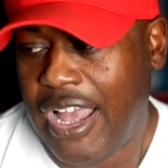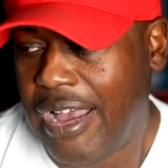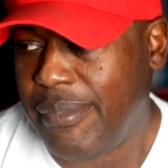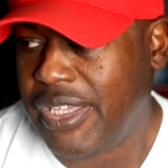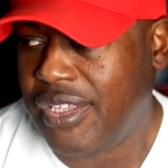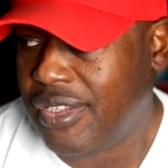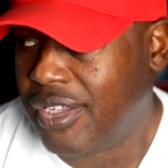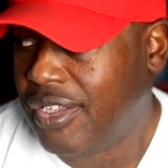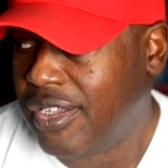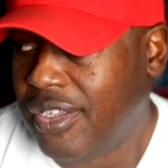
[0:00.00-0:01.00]
I
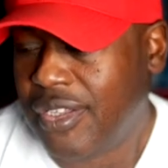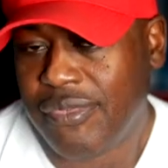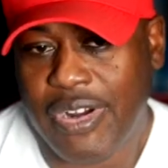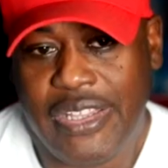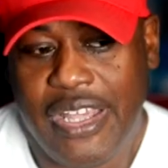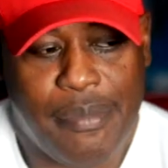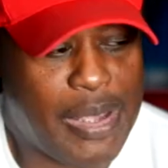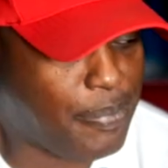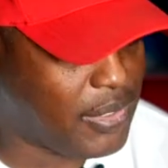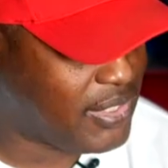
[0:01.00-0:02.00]
mean, Right now,
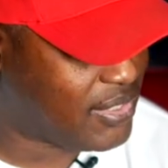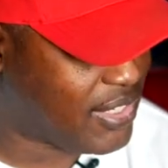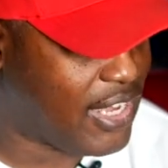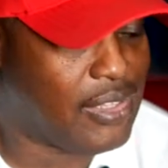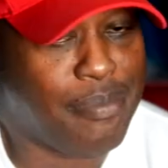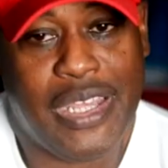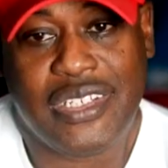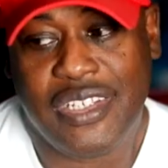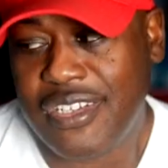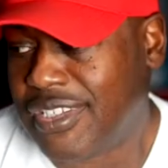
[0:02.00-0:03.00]
my place is kind of
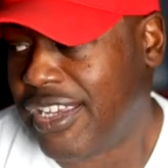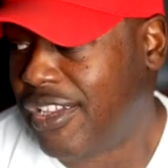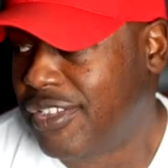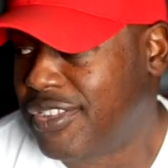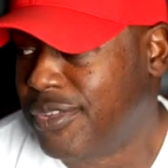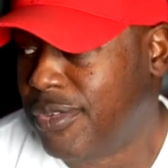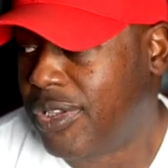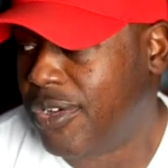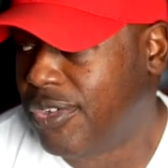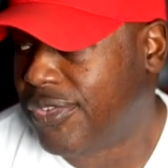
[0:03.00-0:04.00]
messy because I got all these new
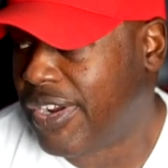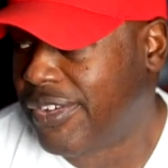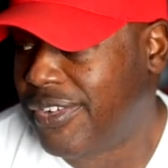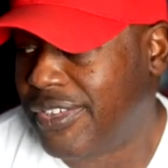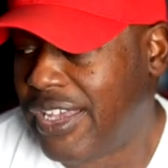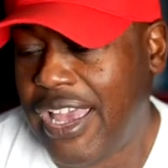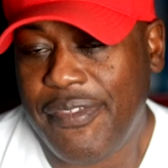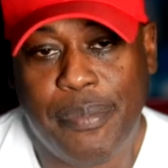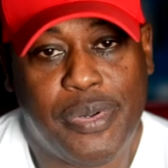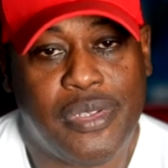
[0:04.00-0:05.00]
clothes around here and I
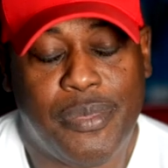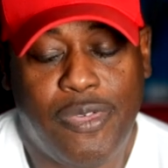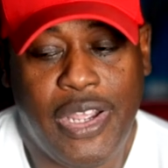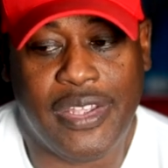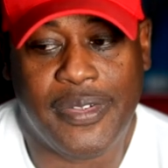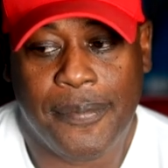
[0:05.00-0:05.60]
haven't put them away.